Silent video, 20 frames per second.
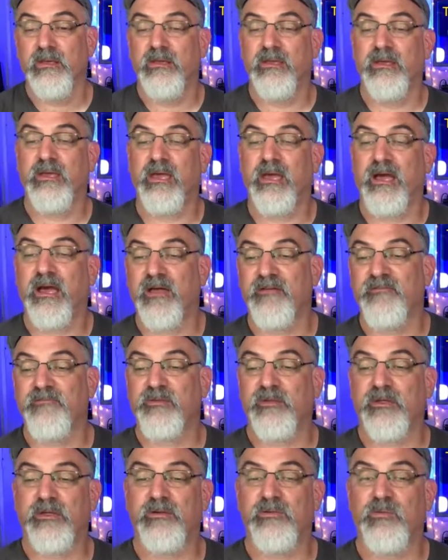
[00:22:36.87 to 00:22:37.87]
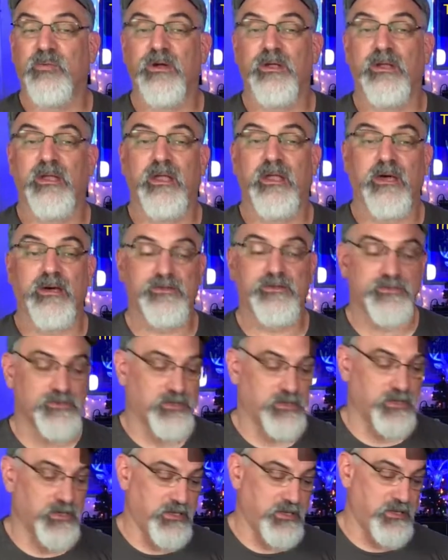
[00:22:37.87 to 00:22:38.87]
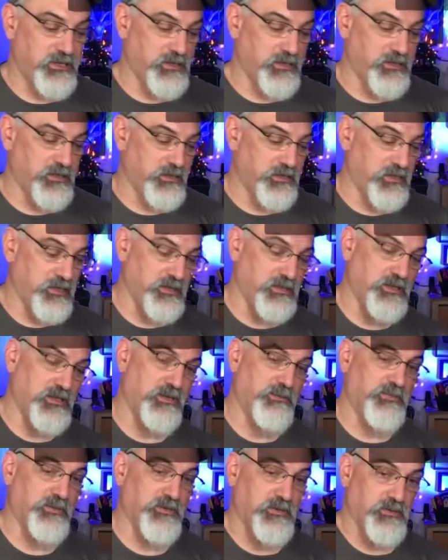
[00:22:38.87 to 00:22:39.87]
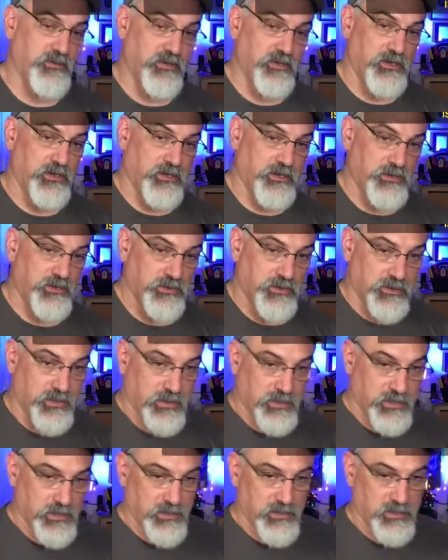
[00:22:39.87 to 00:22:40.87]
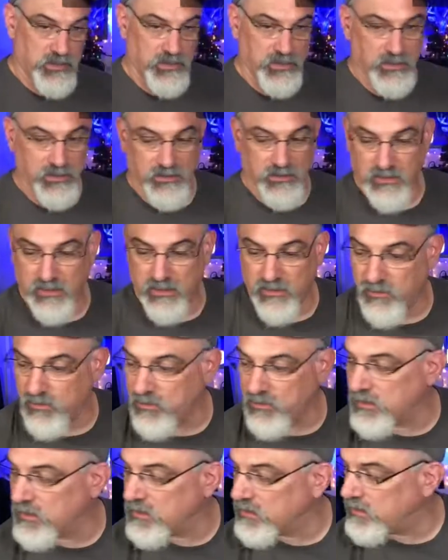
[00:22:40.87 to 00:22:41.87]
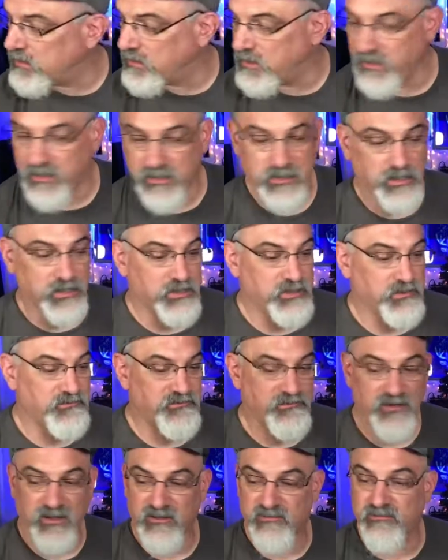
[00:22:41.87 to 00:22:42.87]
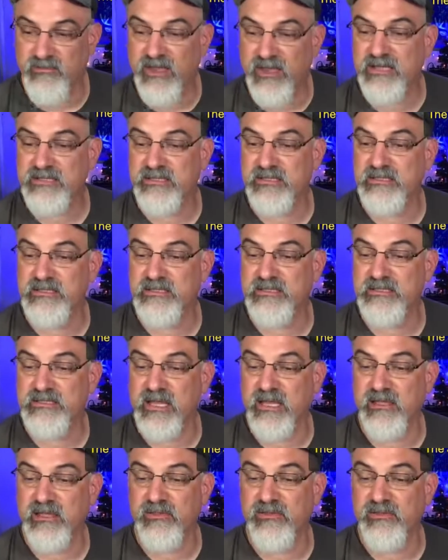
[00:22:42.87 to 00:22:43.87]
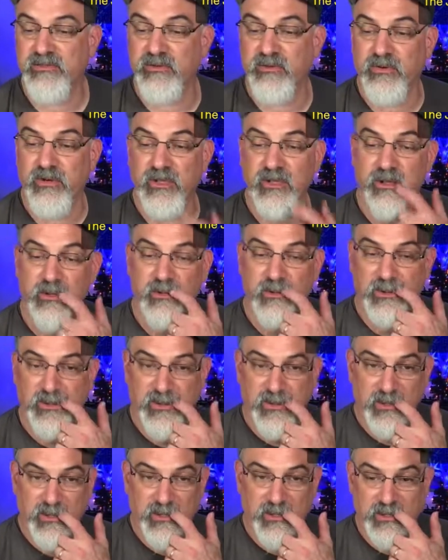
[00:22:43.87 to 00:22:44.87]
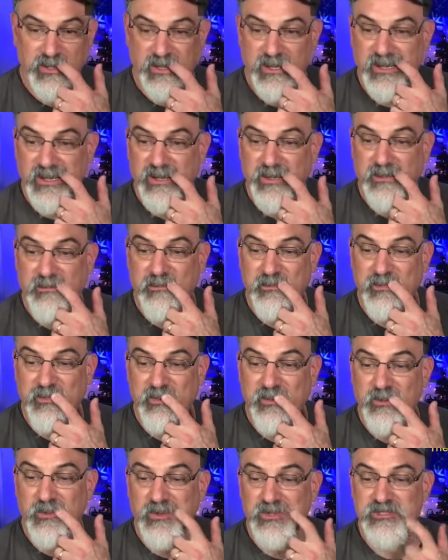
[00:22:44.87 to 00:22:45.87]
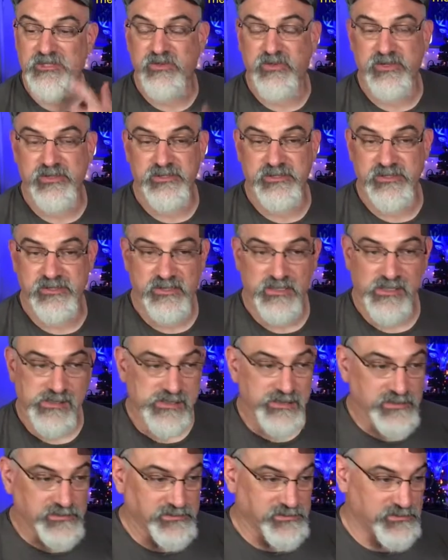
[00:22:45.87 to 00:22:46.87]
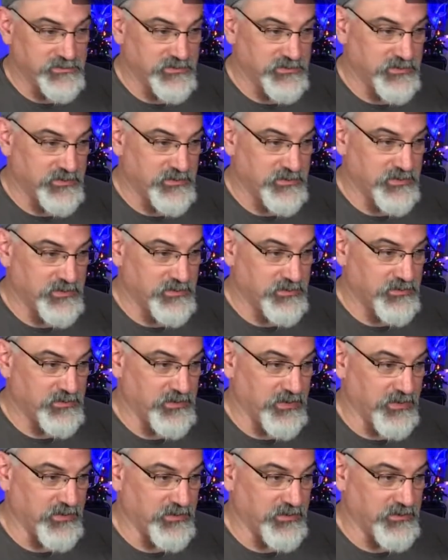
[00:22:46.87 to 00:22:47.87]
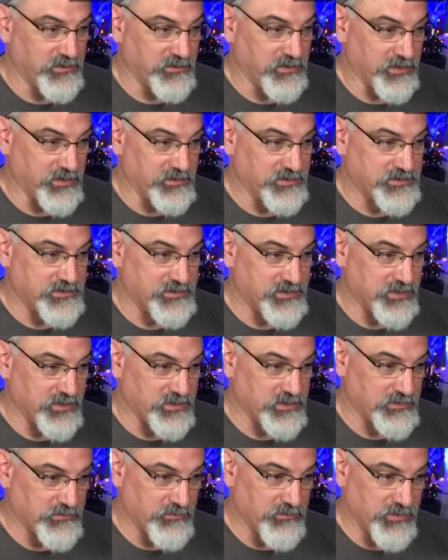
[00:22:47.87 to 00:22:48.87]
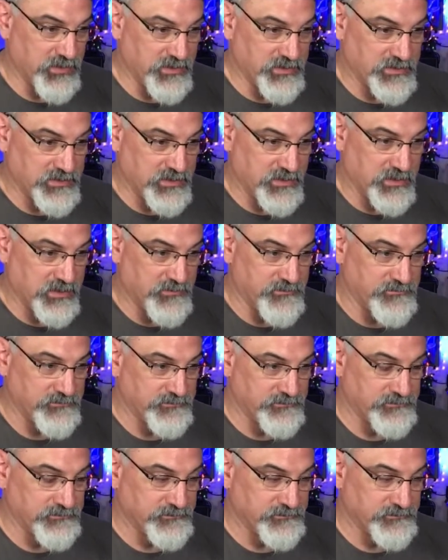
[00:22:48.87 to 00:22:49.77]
yeah, I've played one outdoor gig and then I played one indoor gig, and I wore an N95 mask and sang through it, um, which was kind of sucked. But and